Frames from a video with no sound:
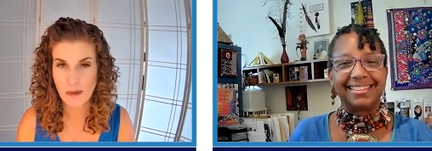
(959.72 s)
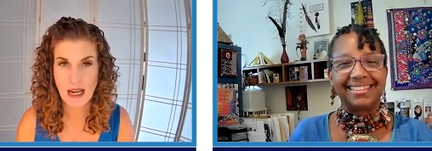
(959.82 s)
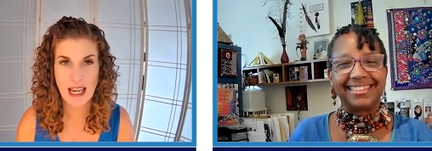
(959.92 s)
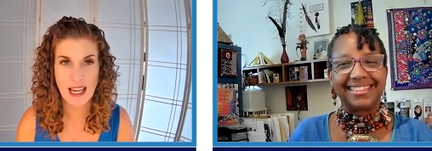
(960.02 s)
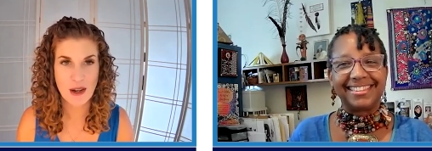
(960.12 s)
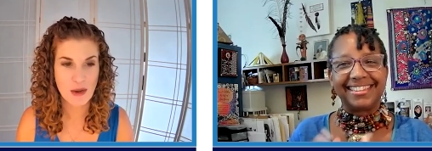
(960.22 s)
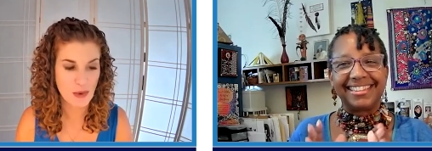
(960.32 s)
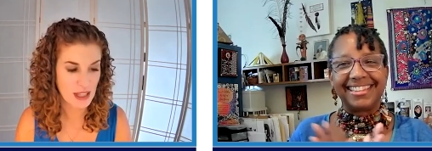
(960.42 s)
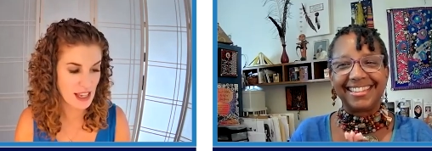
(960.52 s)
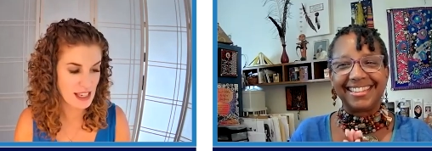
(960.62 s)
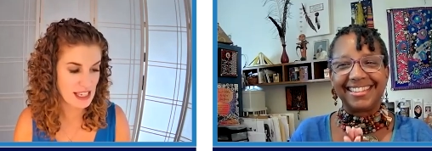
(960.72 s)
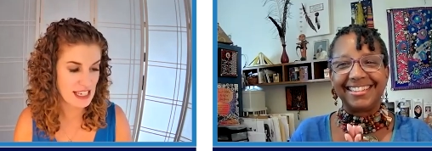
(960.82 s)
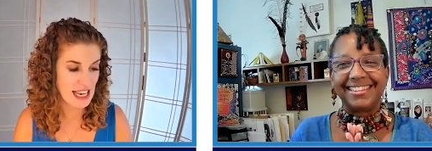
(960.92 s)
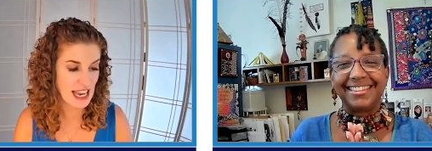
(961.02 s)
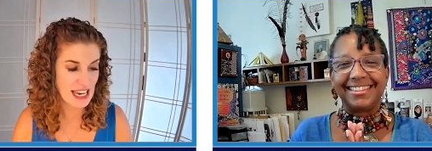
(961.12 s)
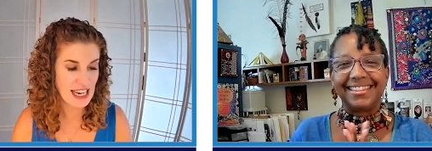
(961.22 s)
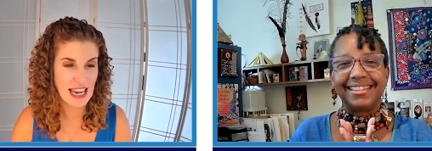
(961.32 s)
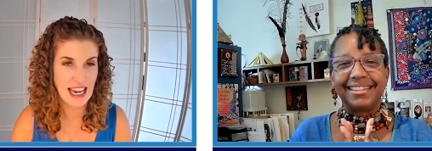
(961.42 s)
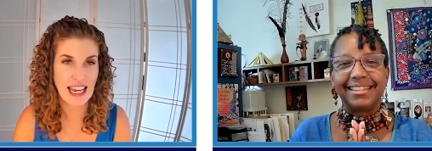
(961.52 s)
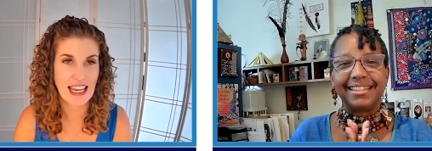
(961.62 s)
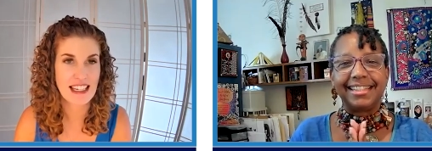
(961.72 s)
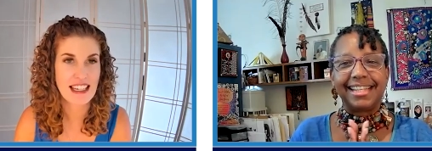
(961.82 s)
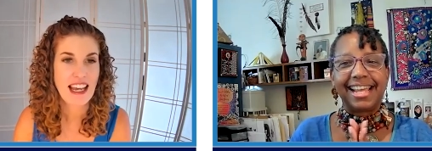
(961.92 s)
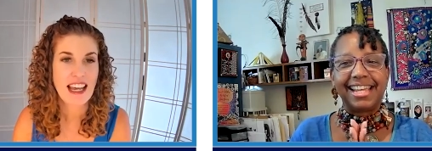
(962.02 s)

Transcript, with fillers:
Speaker 1: for being with us today and